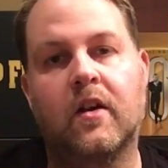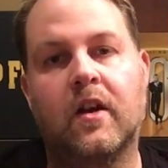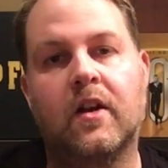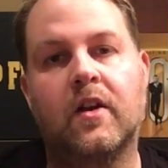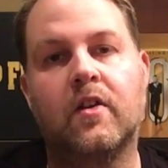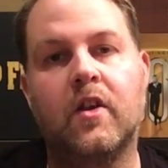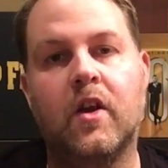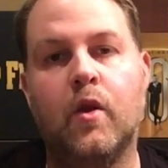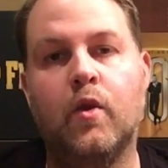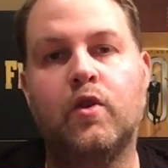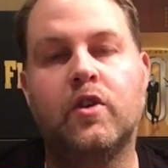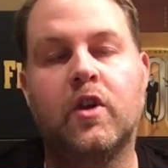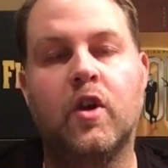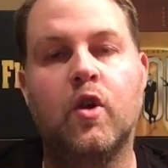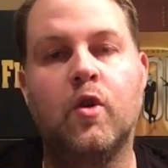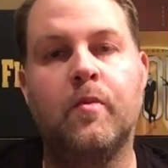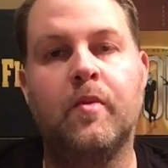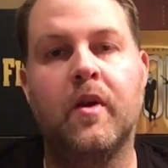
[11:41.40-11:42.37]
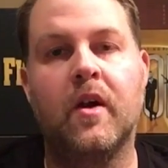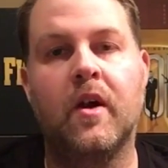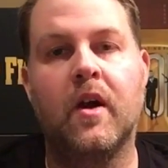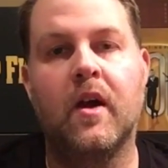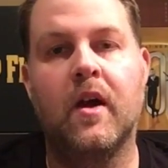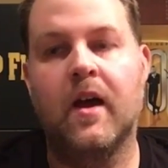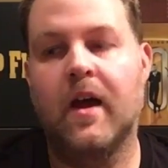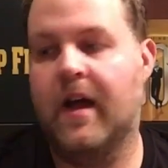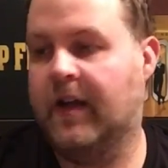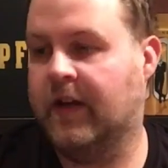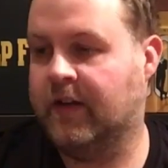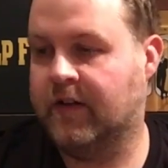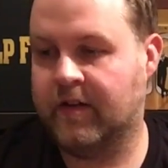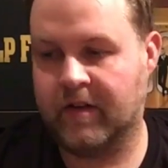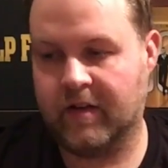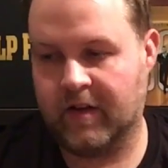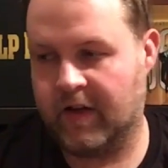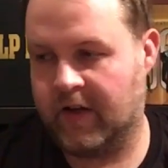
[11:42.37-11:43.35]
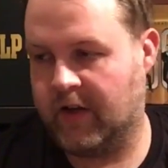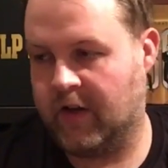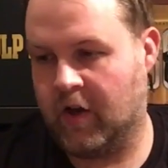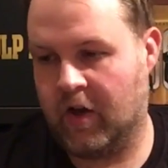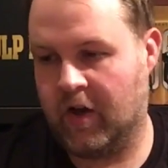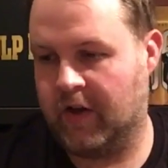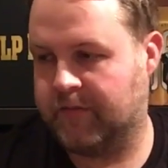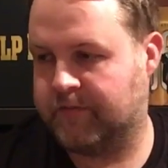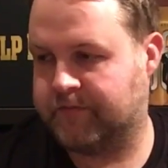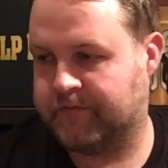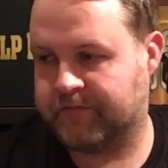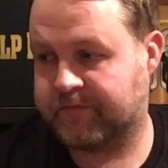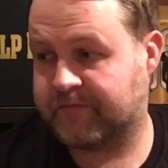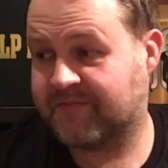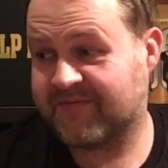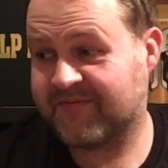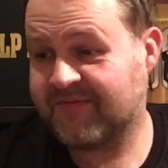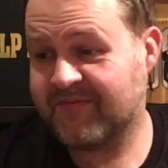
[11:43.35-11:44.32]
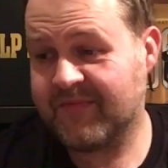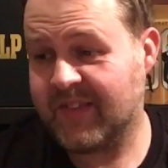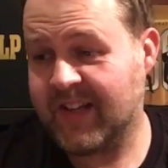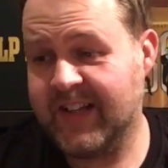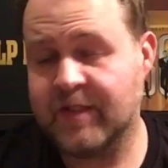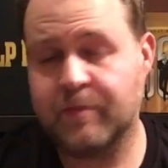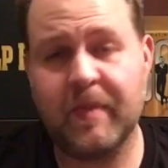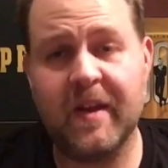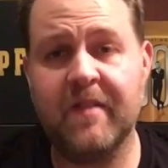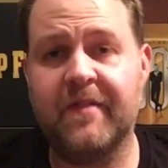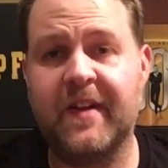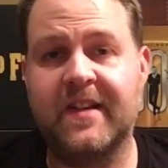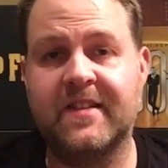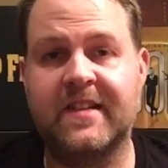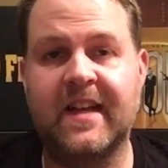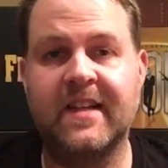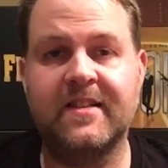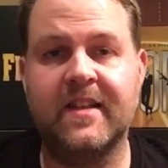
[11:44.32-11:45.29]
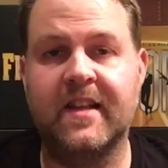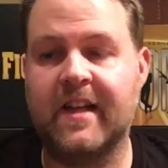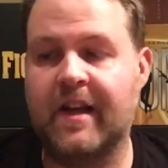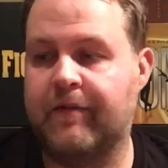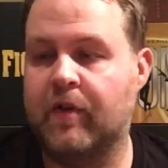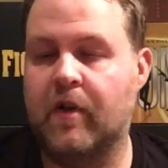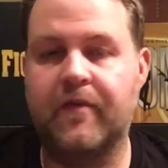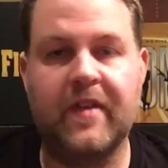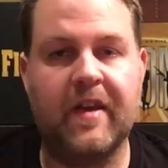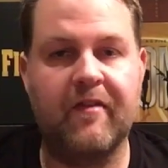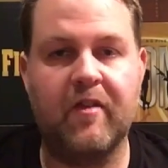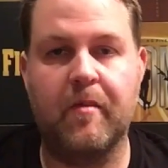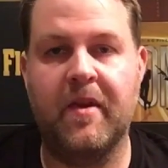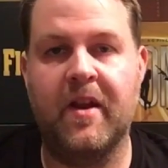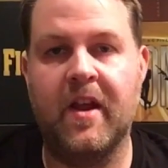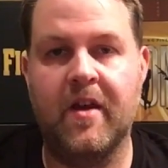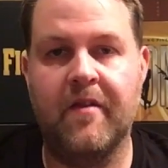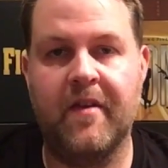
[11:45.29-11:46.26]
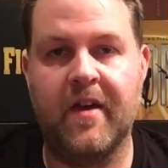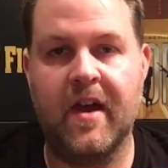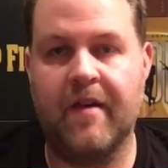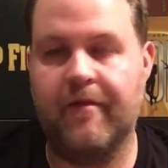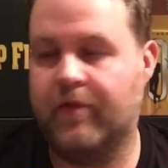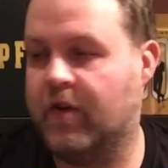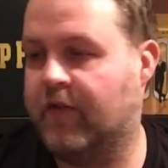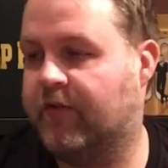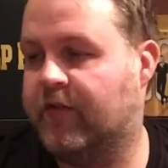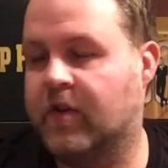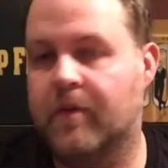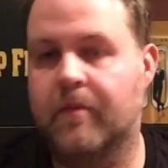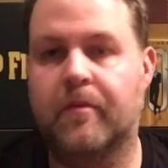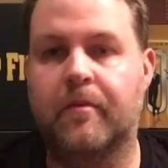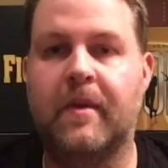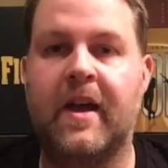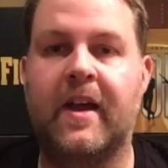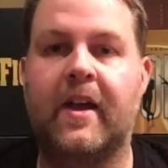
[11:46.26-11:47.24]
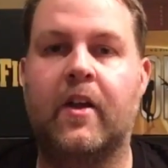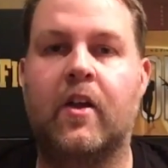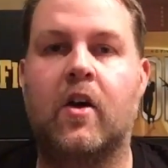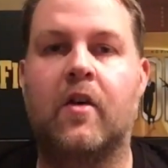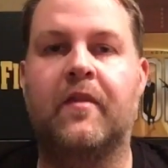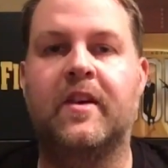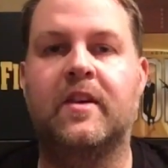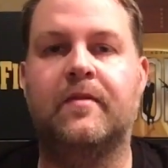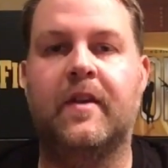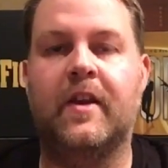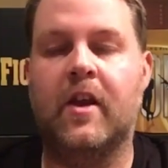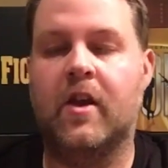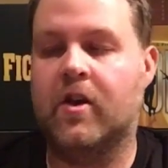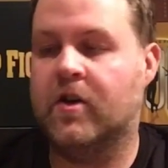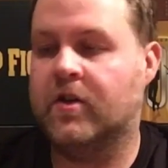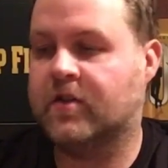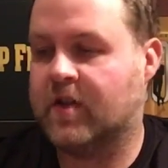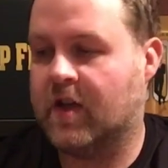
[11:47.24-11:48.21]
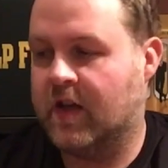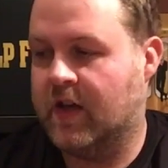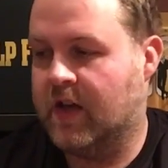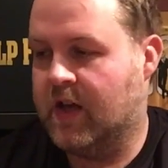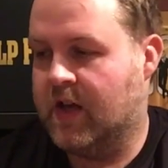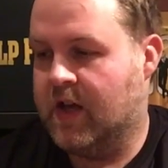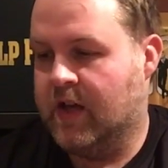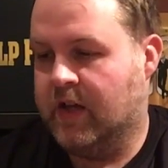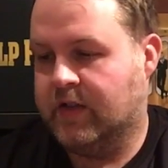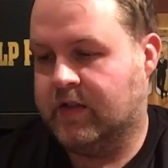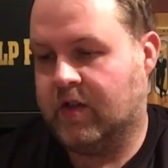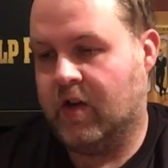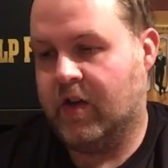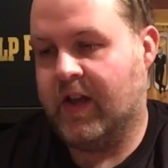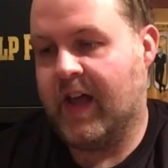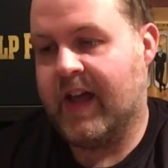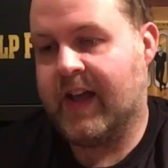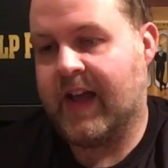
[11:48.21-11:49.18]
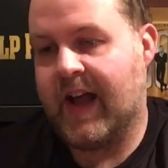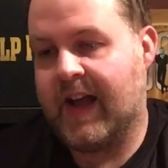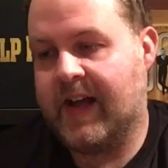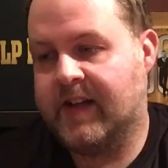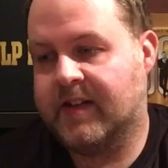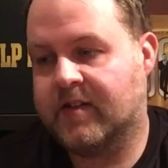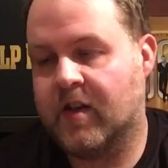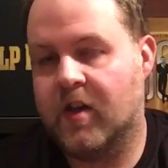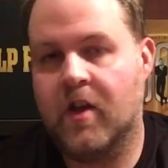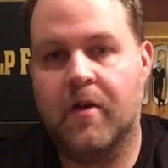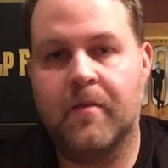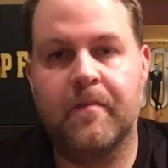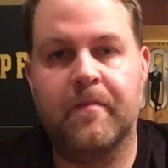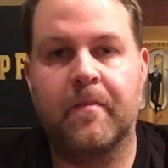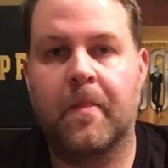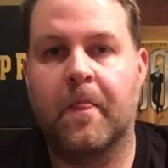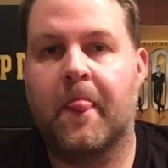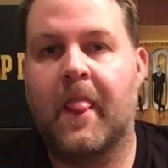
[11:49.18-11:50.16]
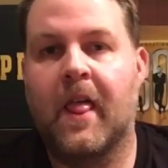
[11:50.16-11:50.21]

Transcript: on YouTube. And, you know, it's been fantastic. I've loved every minute of it. I've loved making all these videos. So, yeah, guys, um,